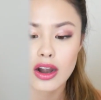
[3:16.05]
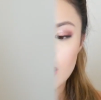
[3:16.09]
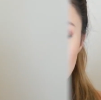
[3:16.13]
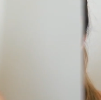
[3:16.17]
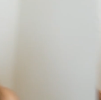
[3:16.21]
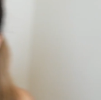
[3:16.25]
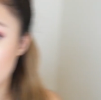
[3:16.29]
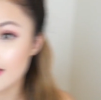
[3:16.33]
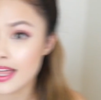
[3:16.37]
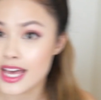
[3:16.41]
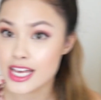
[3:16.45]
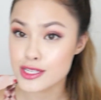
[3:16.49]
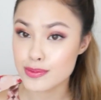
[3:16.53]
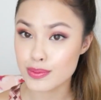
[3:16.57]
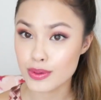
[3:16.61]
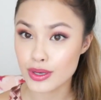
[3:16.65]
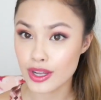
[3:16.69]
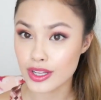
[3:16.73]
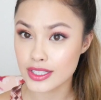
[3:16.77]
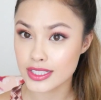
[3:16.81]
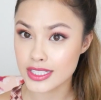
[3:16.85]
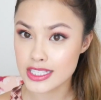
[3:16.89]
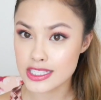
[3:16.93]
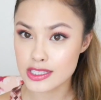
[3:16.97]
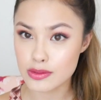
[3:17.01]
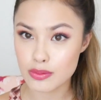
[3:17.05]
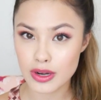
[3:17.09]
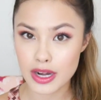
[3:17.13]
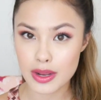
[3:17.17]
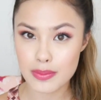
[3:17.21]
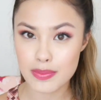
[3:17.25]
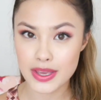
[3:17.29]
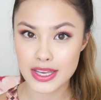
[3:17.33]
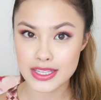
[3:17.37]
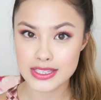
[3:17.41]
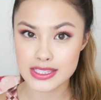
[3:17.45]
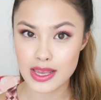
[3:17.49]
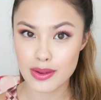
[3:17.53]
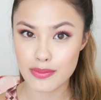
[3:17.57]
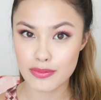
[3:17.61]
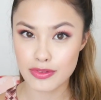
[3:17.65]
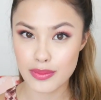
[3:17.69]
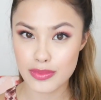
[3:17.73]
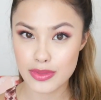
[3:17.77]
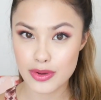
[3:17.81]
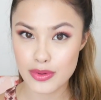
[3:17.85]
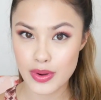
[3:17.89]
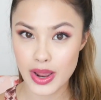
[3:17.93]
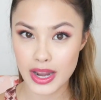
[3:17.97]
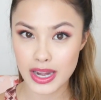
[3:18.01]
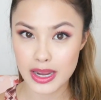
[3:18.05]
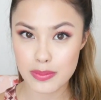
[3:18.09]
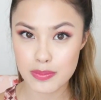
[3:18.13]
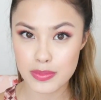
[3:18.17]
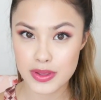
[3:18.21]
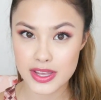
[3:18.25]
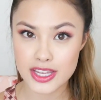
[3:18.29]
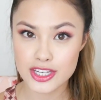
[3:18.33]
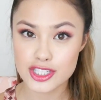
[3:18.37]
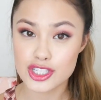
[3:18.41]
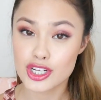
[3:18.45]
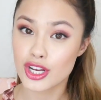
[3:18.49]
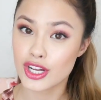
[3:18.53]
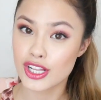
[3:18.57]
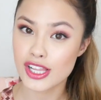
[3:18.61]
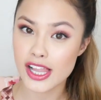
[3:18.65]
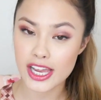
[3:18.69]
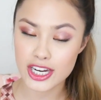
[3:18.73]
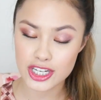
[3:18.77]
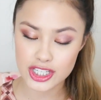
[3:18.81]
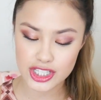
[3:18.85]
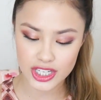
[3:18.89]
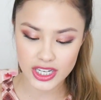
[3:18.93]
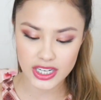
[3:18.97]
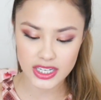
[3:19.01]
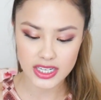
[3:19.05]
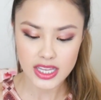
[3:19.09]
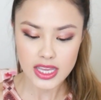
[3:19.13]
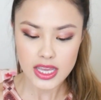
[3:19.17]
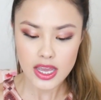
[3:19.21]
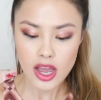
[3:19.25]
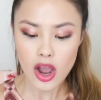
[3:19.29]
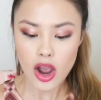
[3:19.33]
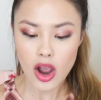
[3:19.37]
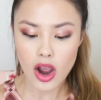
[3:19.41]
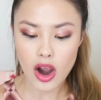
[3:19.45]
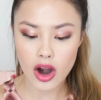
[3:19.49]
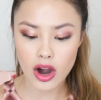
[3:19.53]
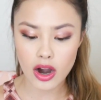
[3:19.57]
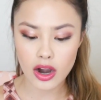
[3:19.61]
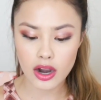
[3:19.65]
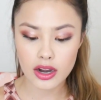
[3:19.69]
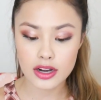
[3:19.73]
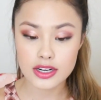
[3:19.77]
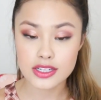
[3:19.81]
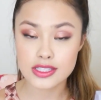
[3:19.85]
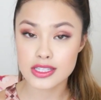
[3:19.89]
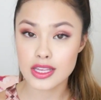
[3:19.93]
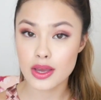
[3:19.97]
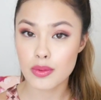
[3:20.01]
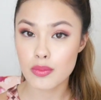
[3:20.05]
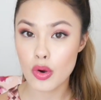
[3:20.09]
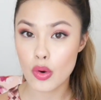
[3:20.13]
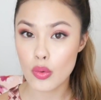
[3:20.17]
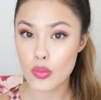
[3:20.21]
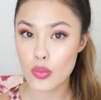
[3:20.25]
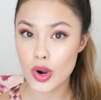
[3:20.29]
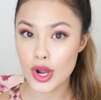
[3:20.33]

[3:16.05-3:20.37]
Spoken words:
And then last but not least, what I picked up from the Whitening Peach collection are some